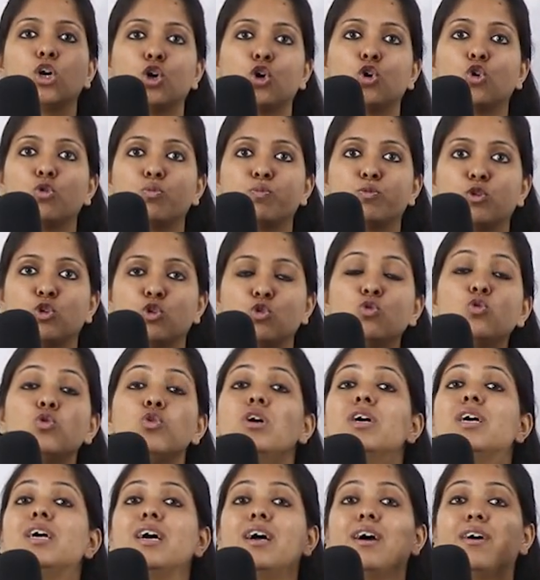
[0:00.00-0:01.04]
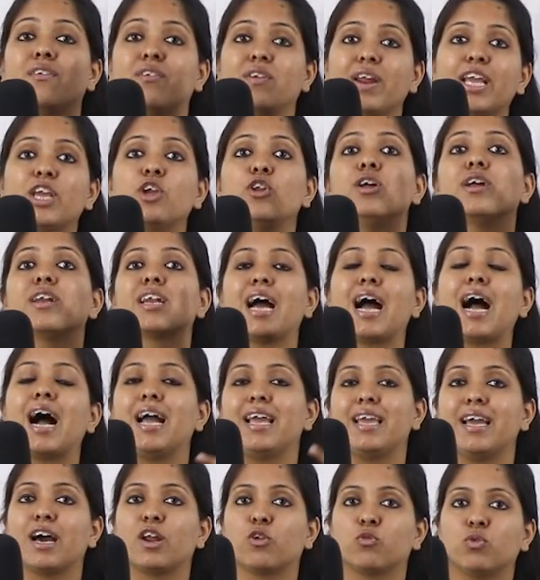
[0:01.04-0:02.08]
group 2, regular
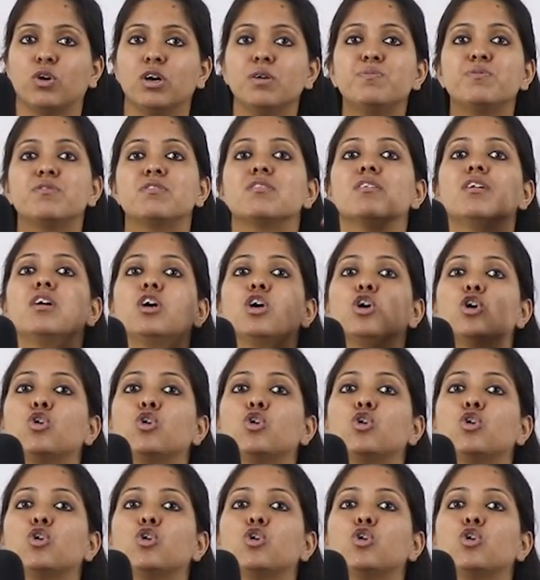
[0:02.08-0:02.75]
IR verbs,